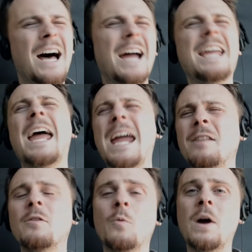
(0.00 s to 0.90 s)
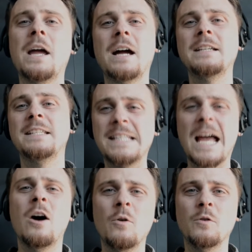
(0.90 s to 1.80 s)
I hate the way I
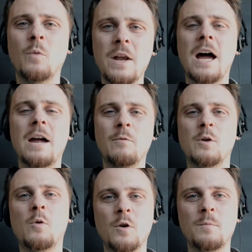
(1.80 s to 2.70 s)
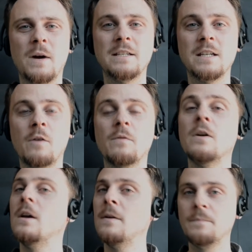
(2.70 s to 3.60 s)
sound when I record myself.
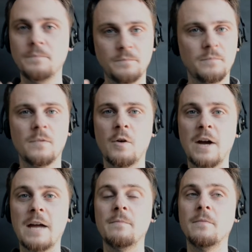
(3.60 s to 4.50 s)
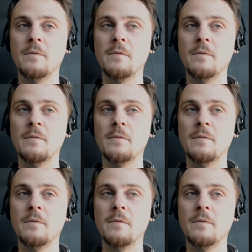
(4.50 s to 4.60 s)
Okay.